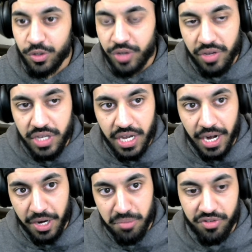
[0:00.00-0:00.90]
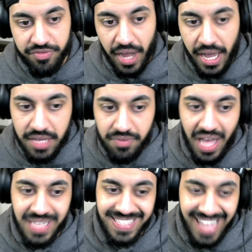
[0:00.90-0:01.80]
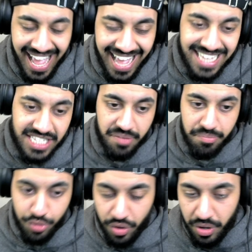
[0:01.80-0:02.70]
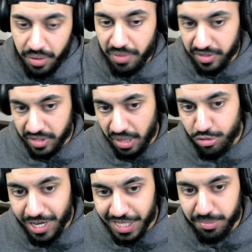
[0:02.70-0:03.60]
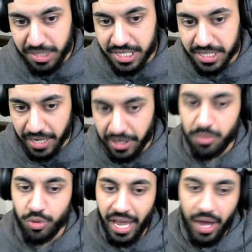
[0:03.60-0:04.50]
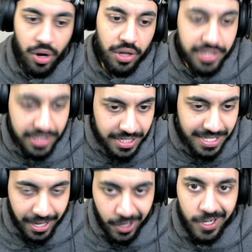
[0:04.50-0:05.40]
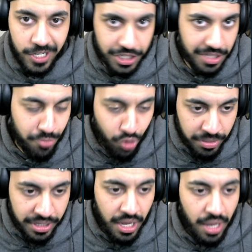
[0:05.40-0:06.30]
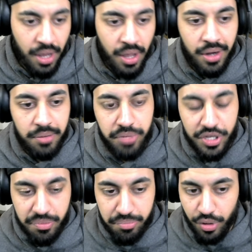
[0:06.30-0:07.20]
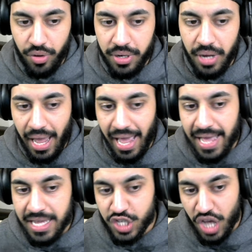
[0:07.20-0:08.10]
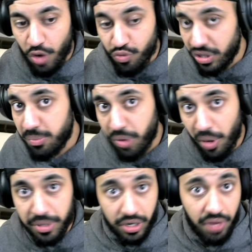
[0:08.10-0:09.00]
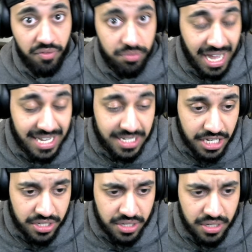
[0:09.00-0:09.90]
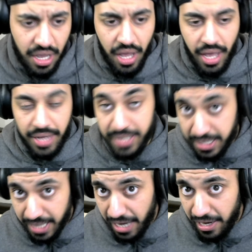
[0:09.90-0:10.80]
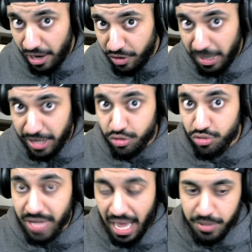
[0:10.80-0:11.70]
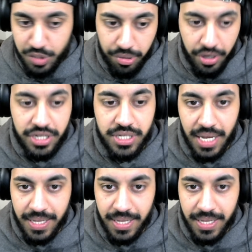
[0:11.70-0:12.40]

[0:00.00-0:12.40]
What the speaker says: loadout here at number 5, and that is the Bruen with a WSP Stinger. We'll get on to the Stinger in just a moment, but the Bruen is a really popular gun from last season. Did get a nerf by 2 damage points